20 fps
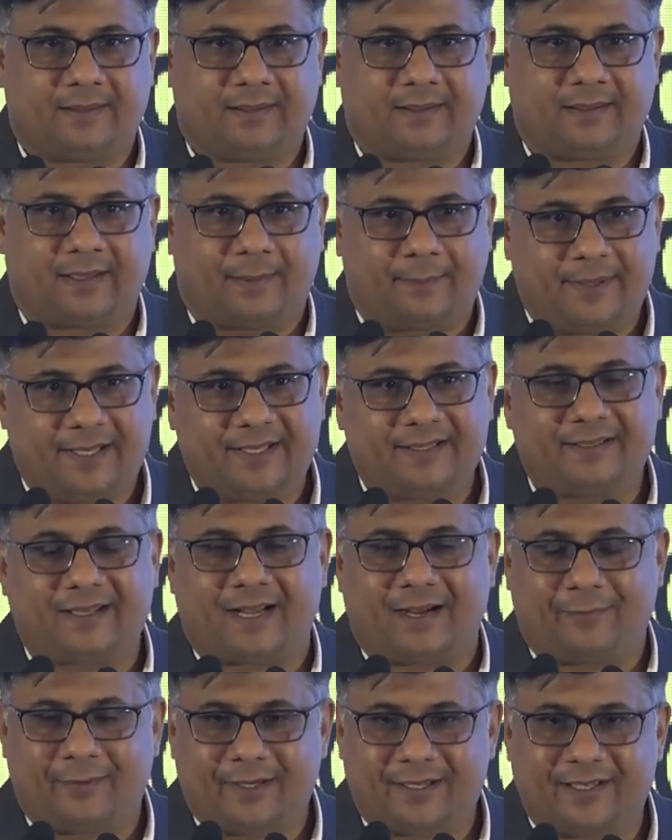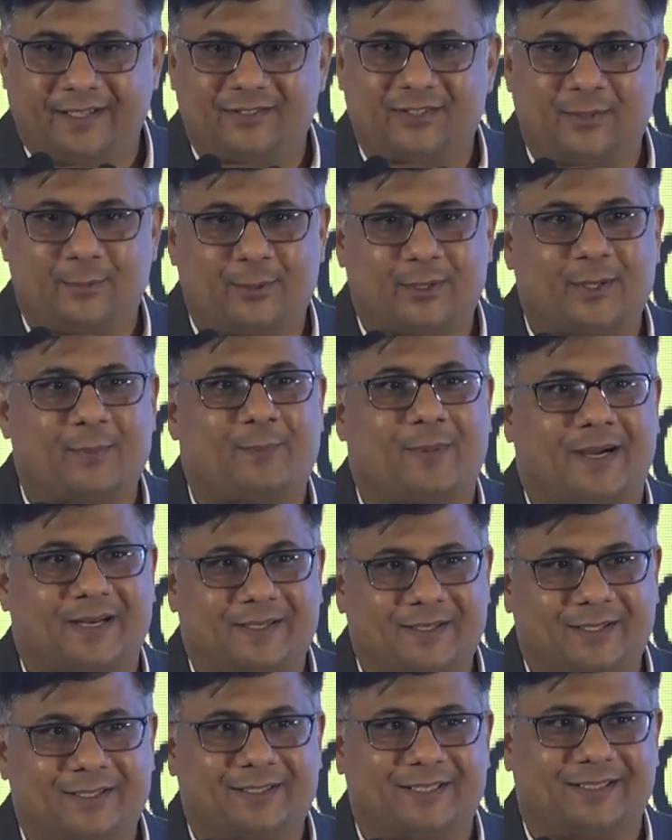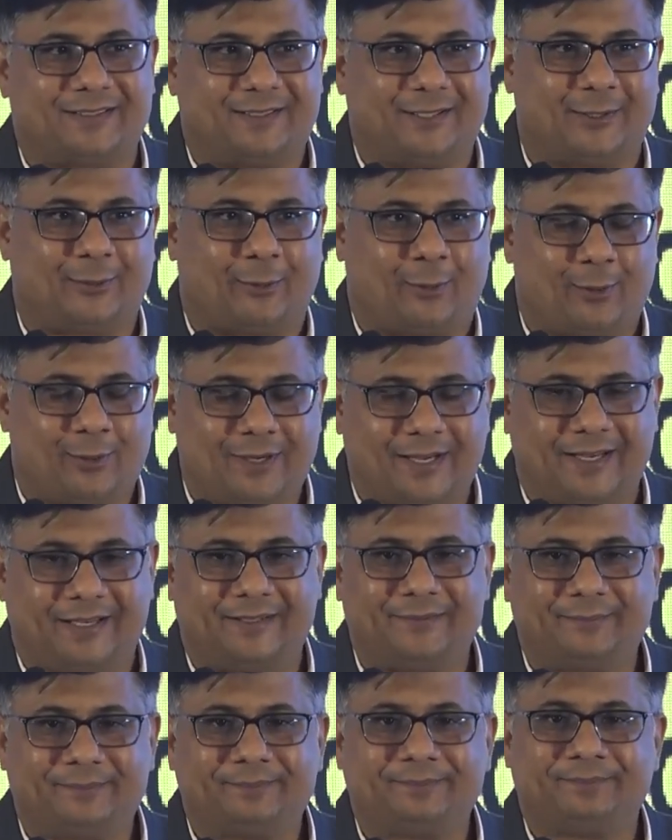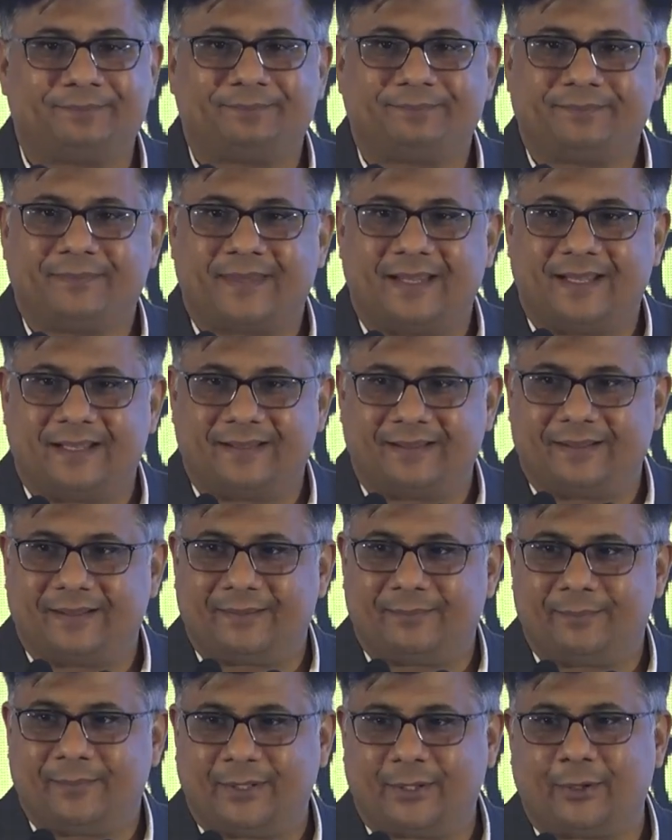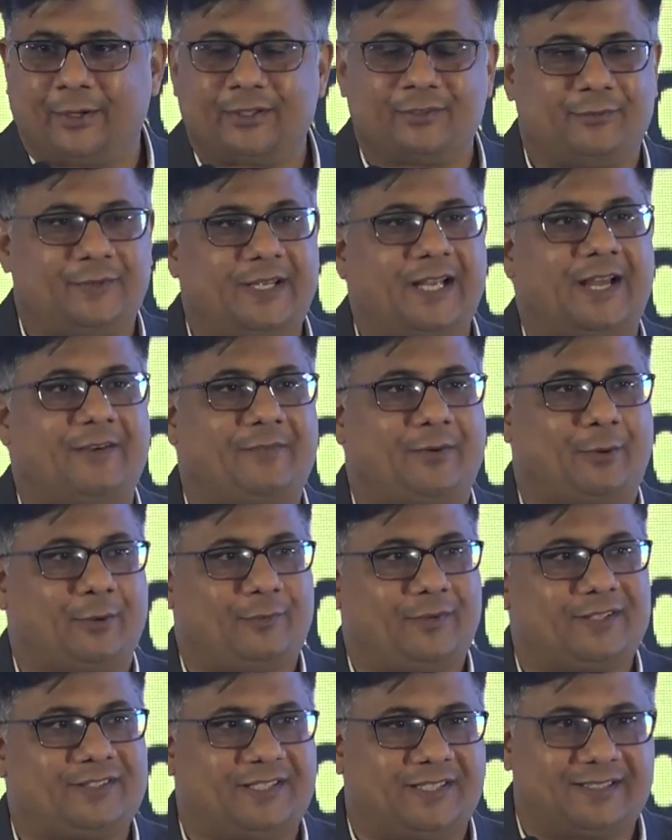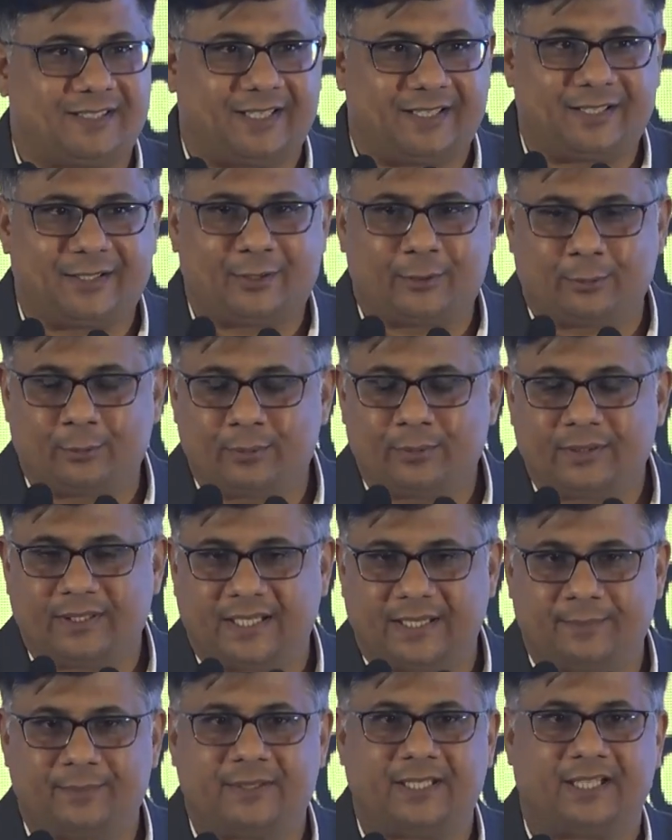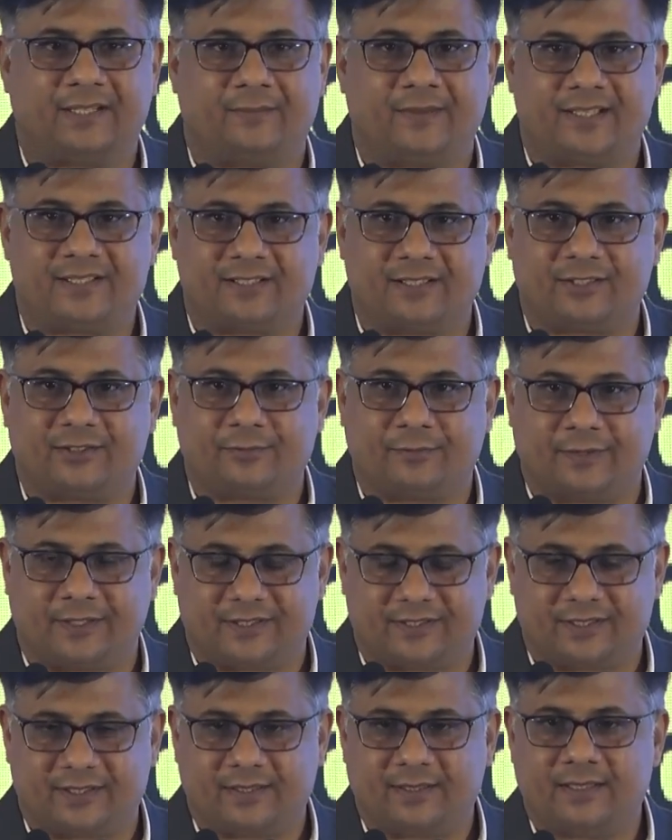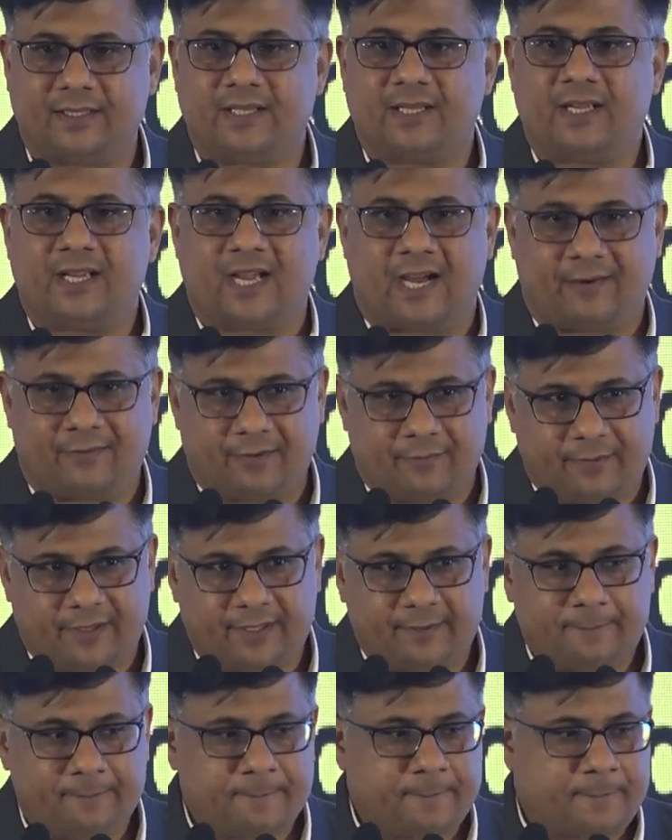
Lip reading: rubbing our distributor partners at the wrong end because we have always decided to keep the investors first. However,